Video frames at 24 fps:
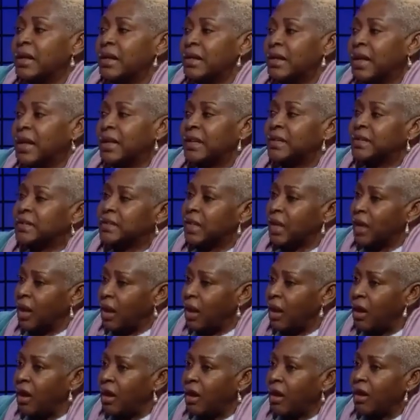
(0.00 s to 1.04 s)
that they said,
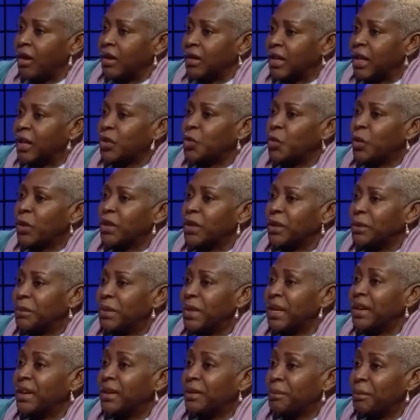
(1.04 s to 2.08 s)
ah, that £20
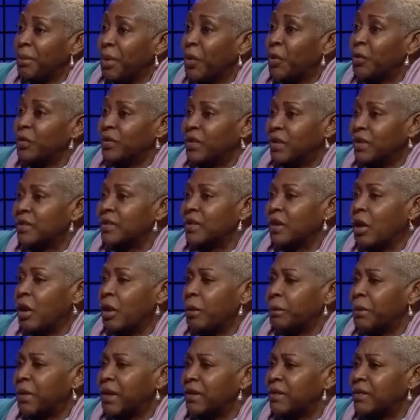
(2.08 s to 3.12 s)
million is a
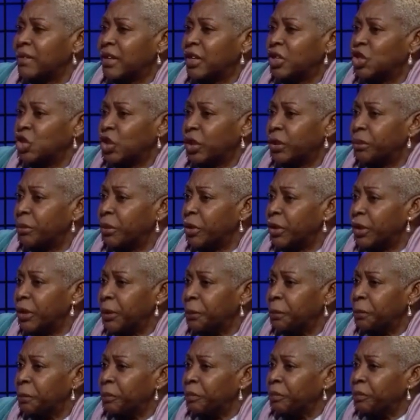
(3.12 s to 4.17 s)
compensation money.